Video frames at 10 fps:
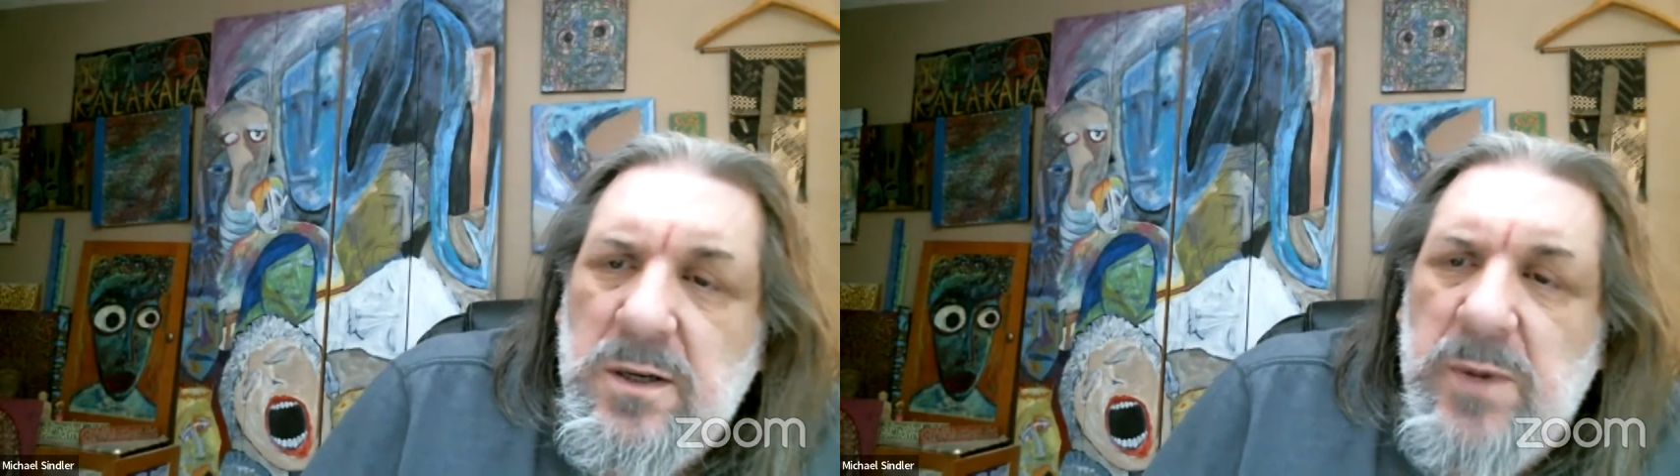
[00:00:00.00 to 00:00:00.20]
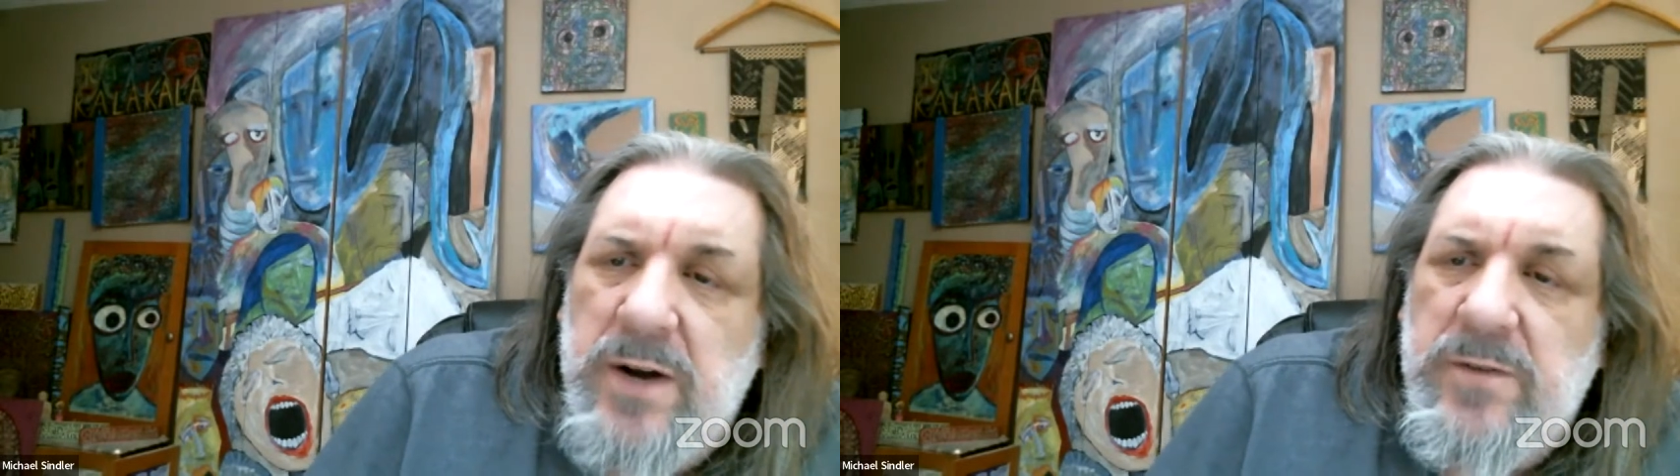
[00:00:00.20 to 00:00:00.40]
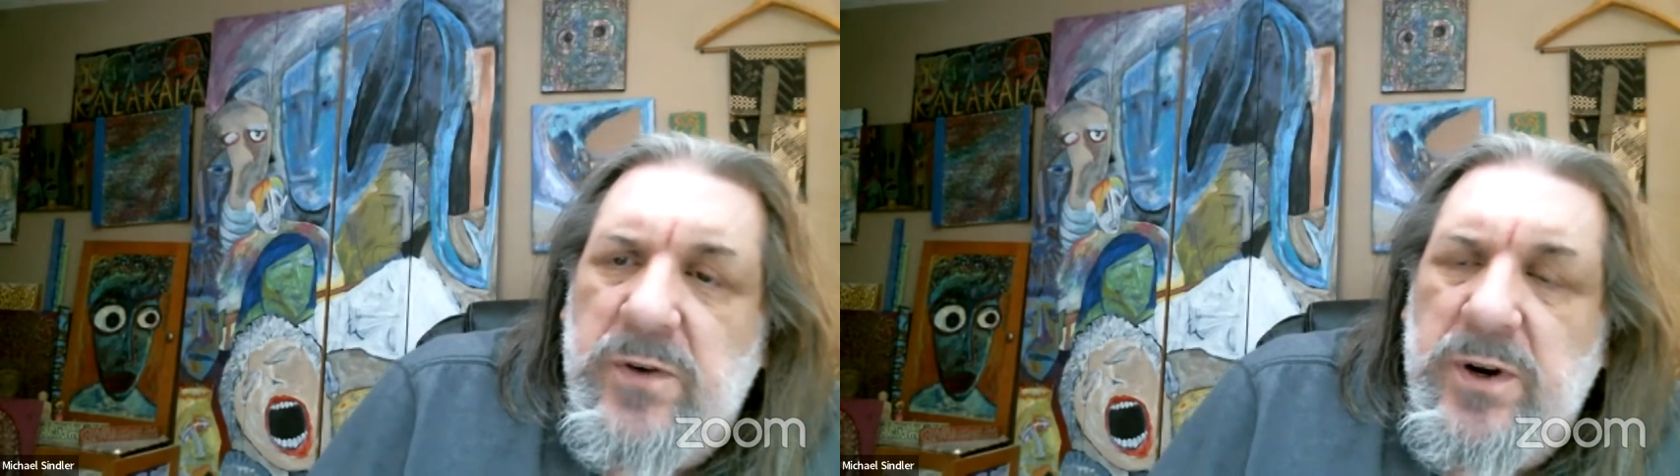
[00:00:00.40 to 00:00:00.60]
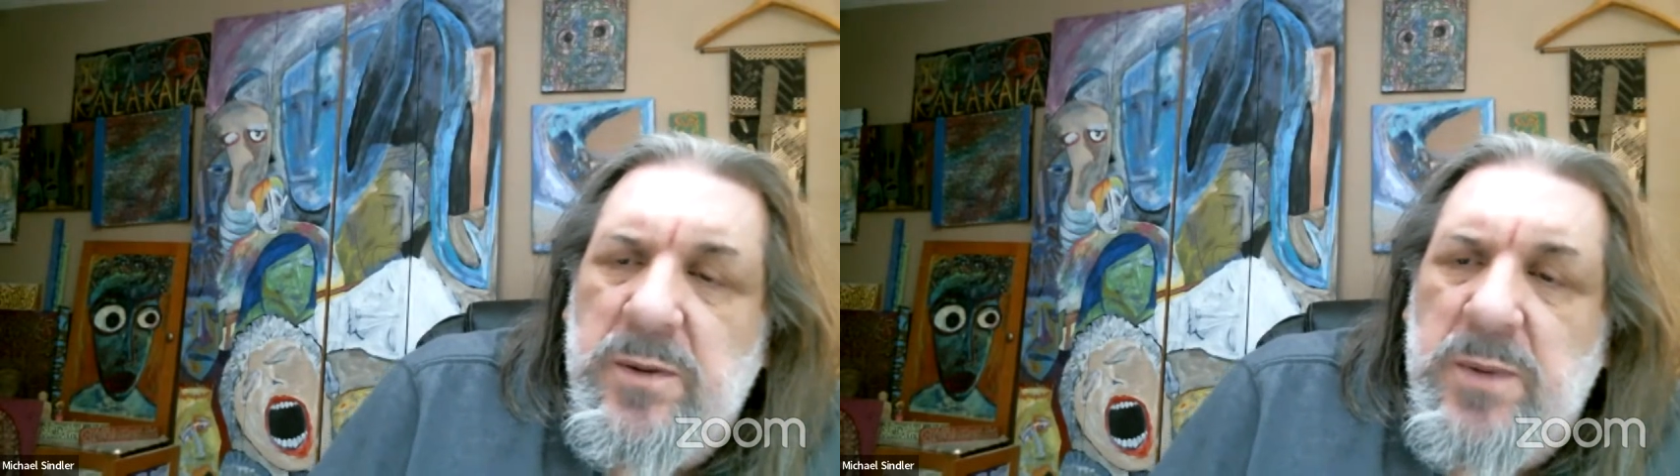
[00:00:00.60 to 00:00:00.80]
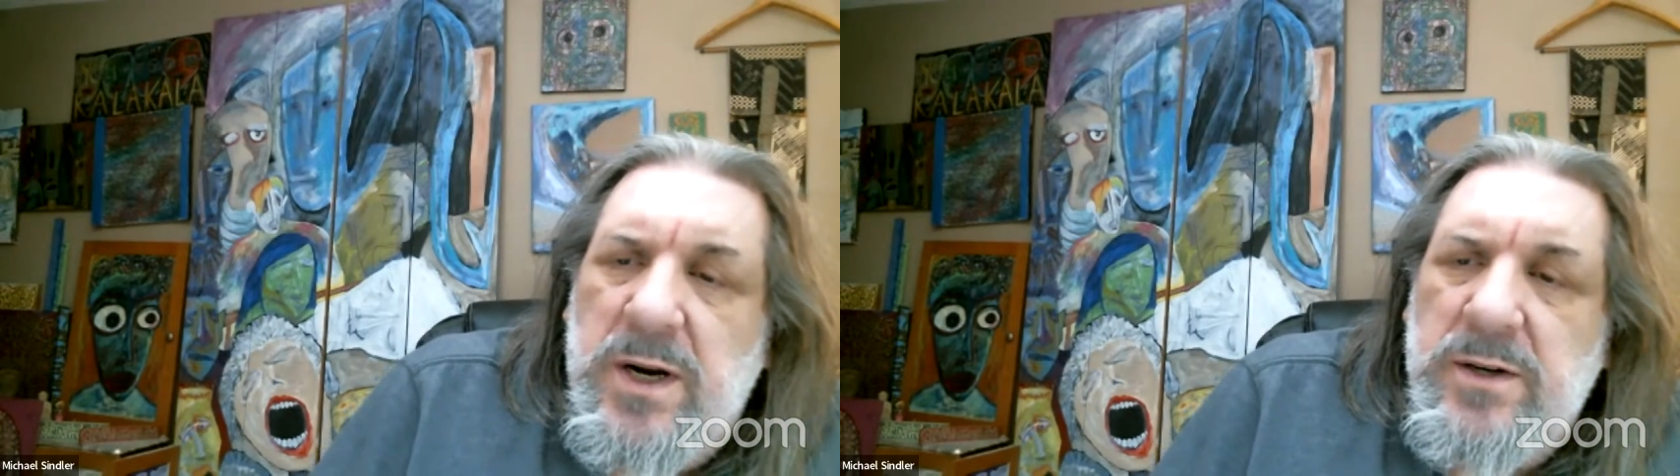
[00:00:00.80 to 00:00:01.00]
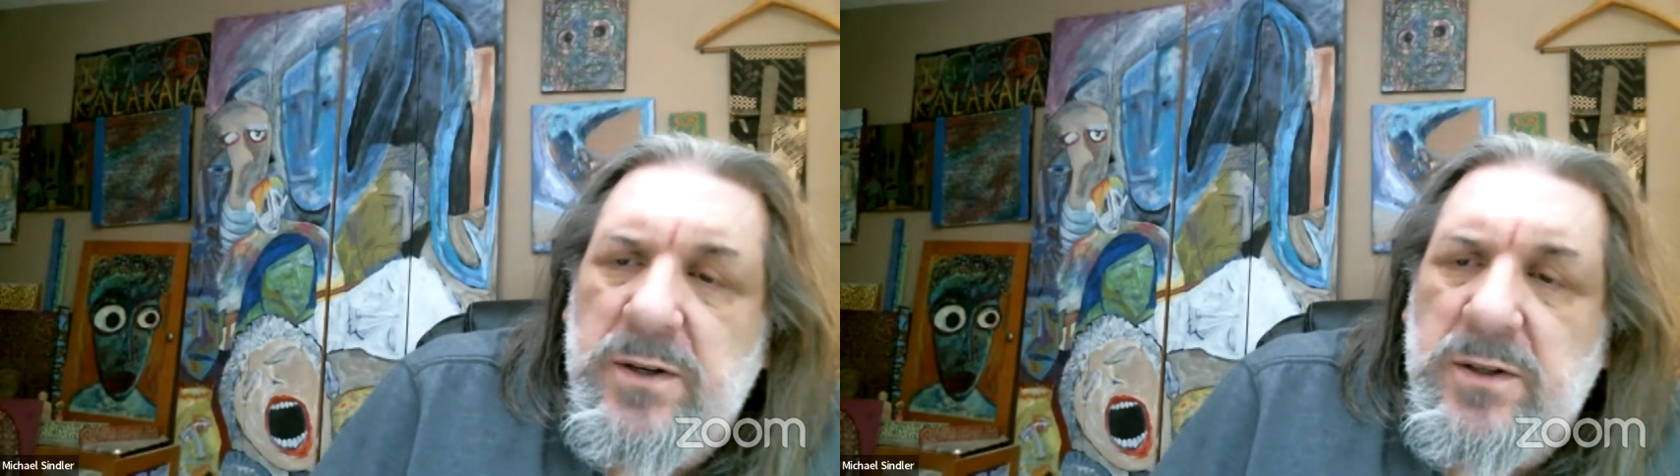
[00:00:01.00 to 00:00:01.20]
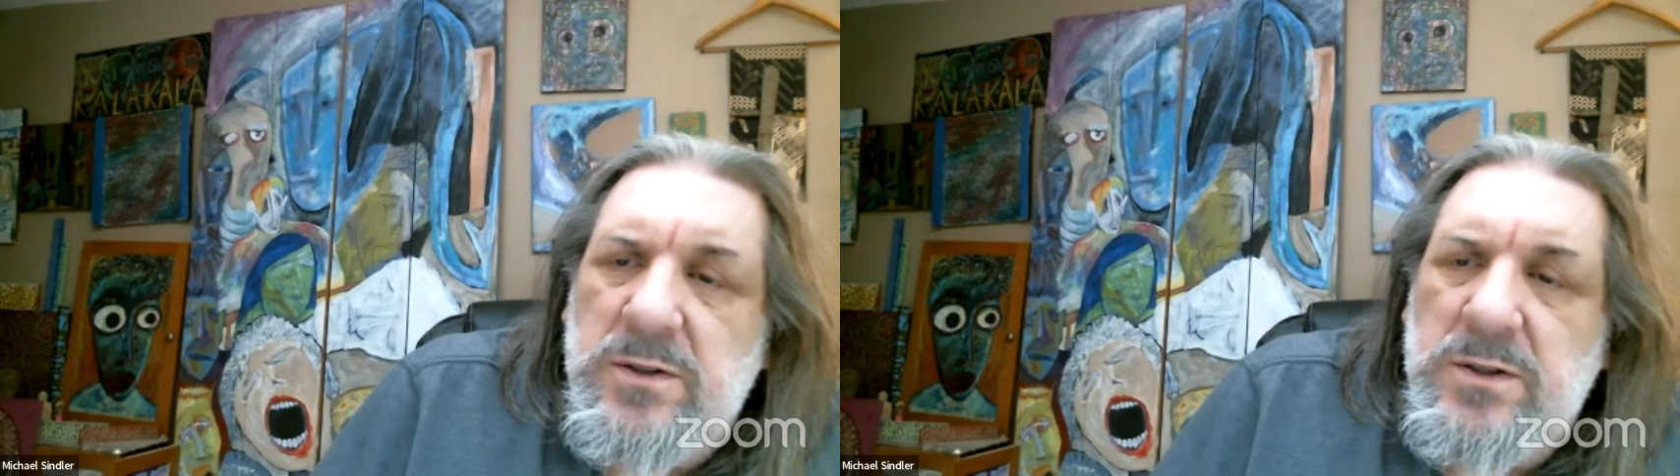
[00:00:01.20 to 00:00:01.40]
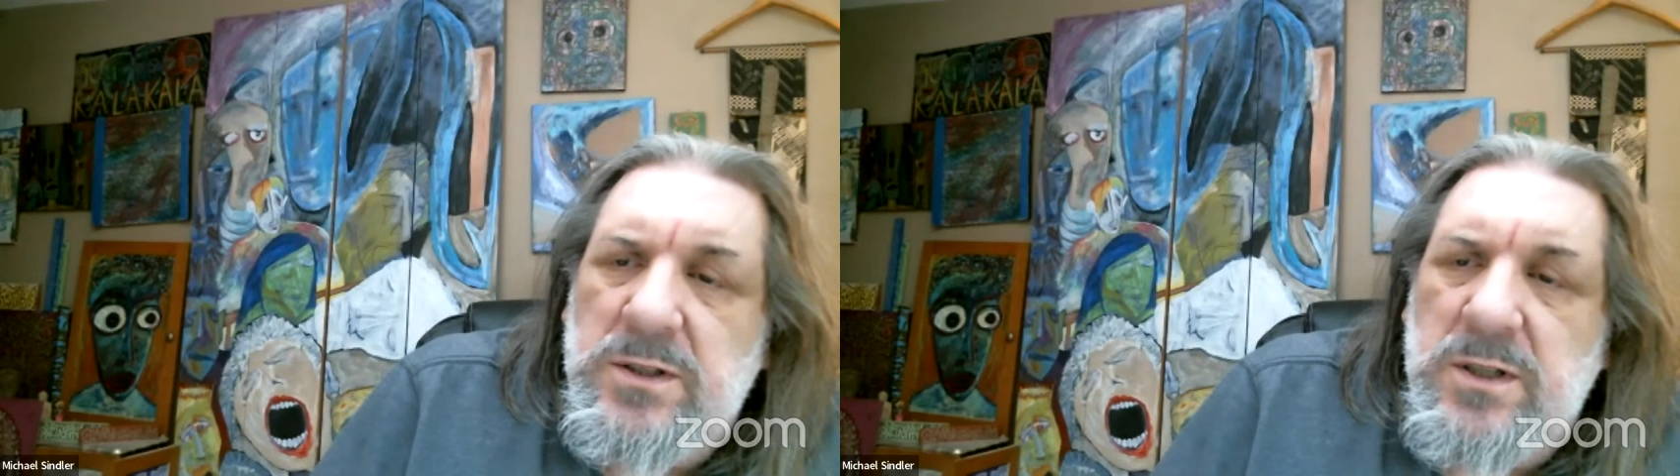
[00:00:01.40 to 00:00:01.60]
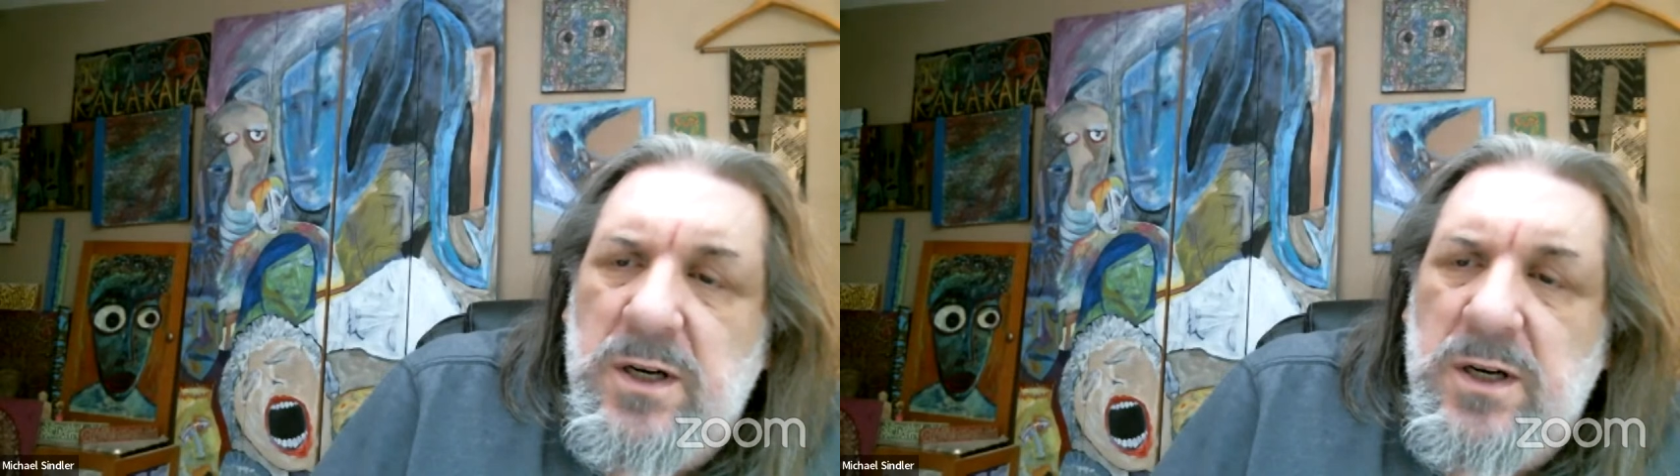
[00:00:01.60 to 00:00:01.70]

about a friend of mine who's